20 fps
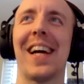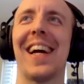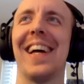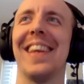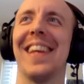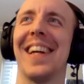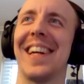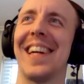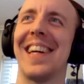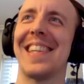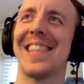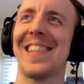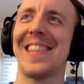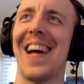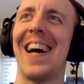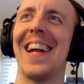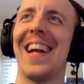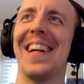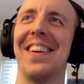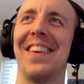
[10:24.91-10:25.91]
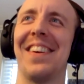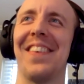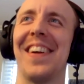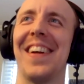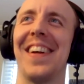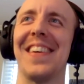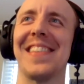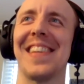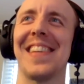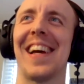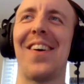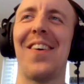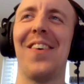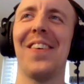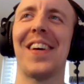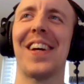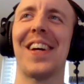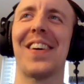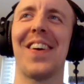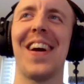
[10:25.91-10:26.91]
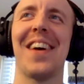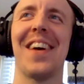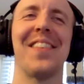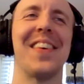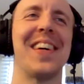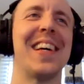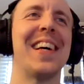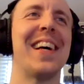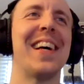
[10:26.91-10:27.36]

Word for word: And then he shot it and no one was like, holy crap.